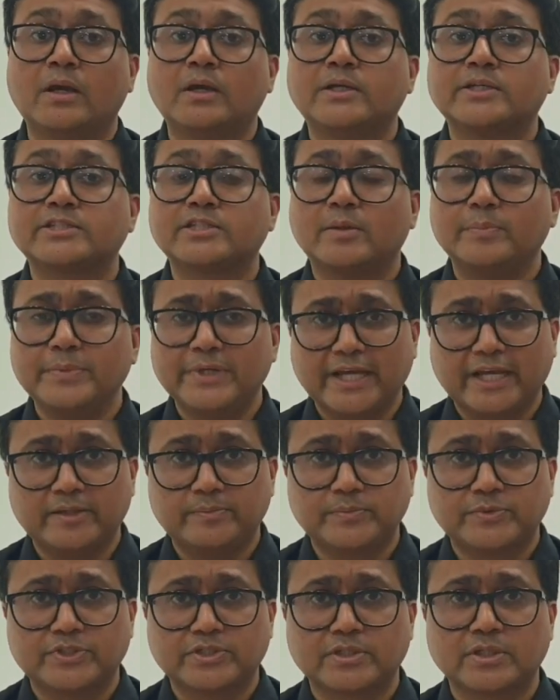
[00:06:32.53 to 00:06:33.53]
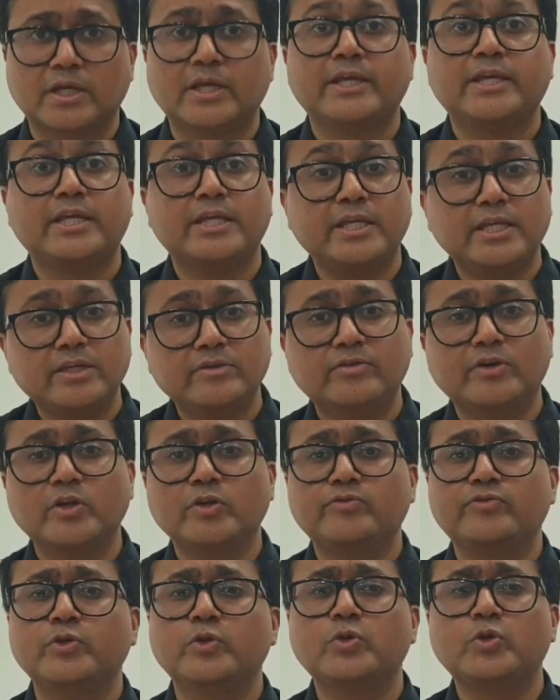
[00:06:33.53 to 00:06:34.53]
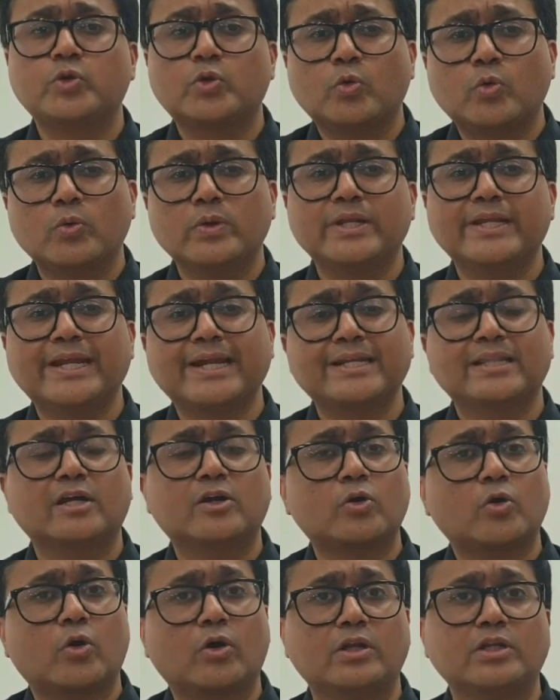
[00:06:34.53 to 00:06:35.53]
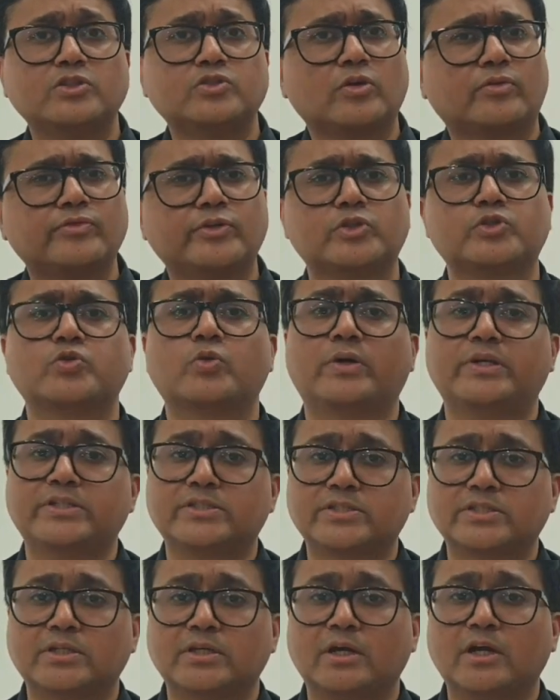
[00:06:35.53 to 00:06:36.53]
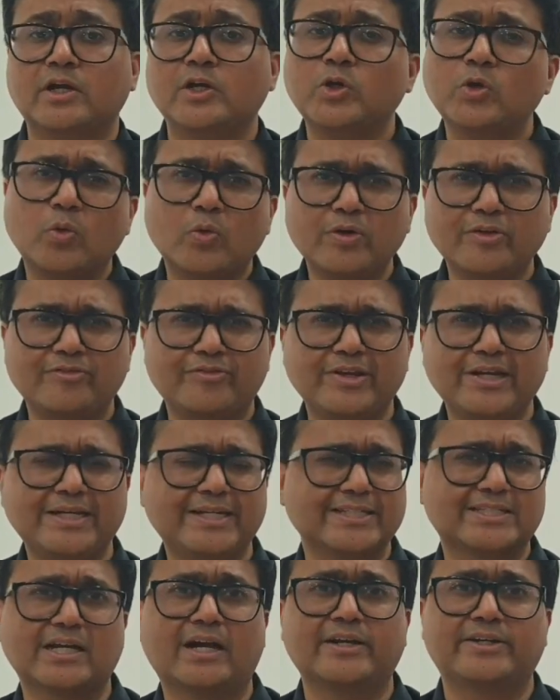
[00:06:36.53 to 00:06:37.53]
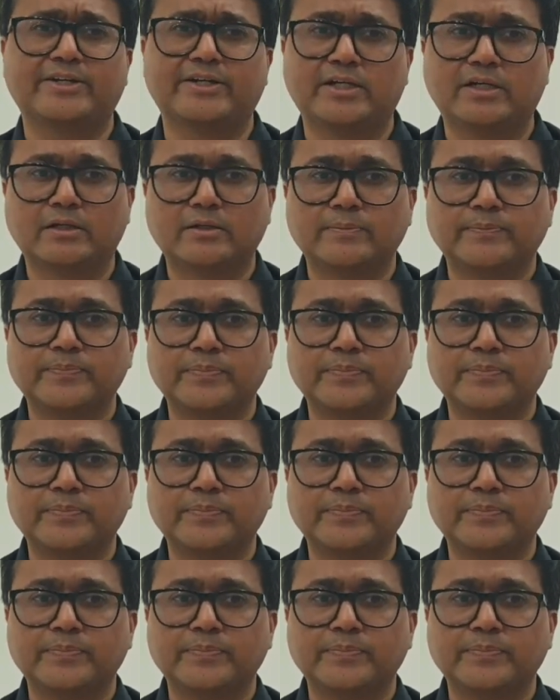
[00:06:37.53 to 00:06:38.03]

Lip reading: Sometimes, even if you don't get the college of your choice, don't feel disheartened.